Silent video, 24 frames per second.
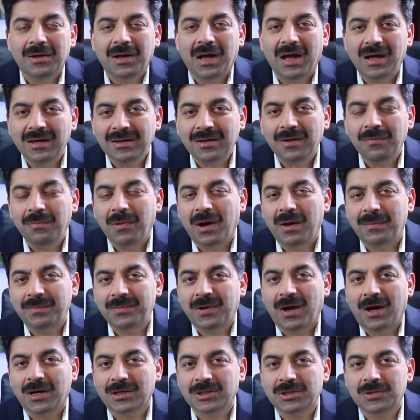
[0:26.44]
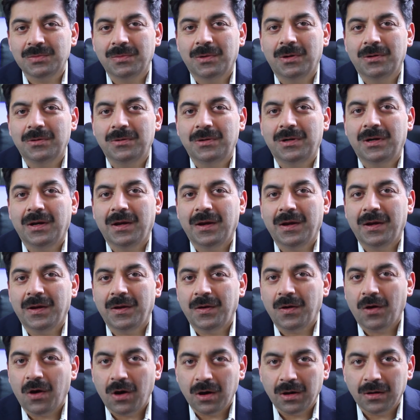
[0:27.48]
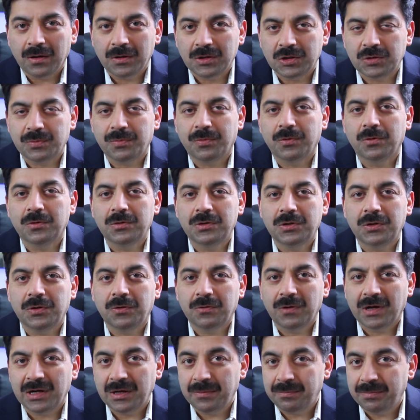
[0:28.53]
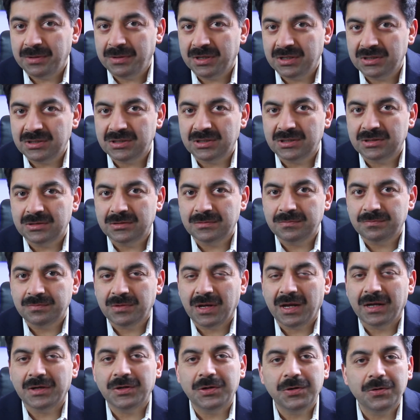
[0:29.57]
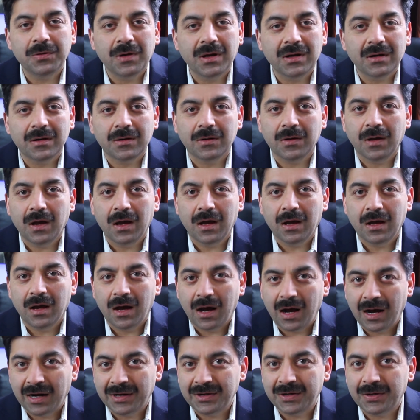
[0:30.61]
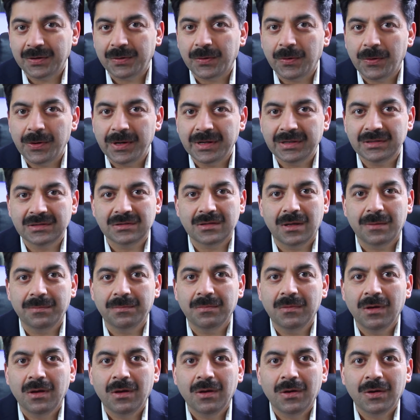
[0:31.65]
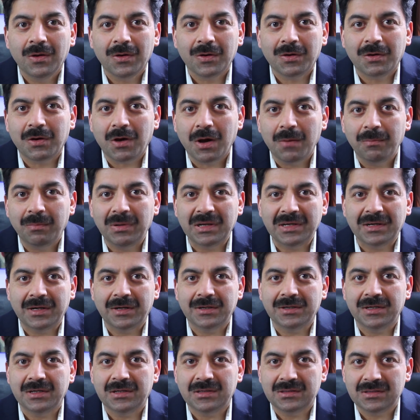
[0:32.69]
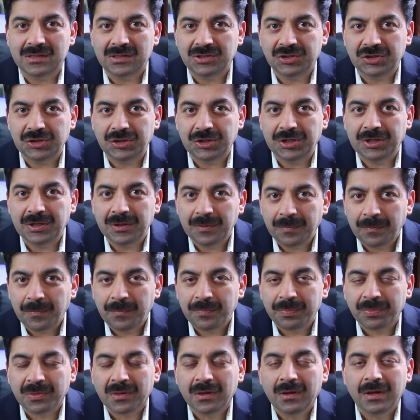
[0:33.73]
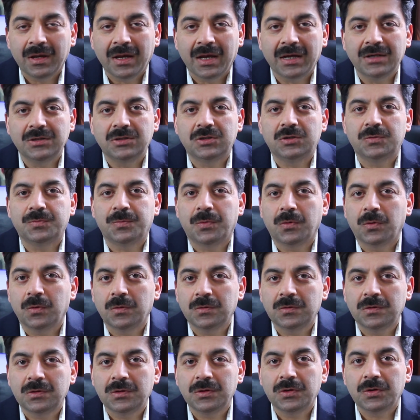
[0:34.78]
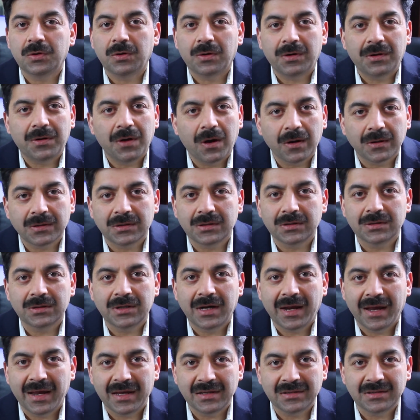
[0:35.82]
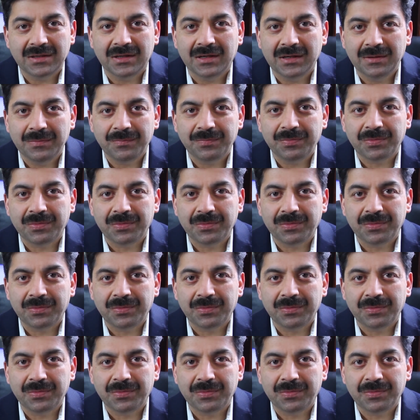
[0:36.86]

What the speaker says: Uncle Bob talks about suppose you are a patient and you are undergoing some complicated surgery, and suppose your doctor has a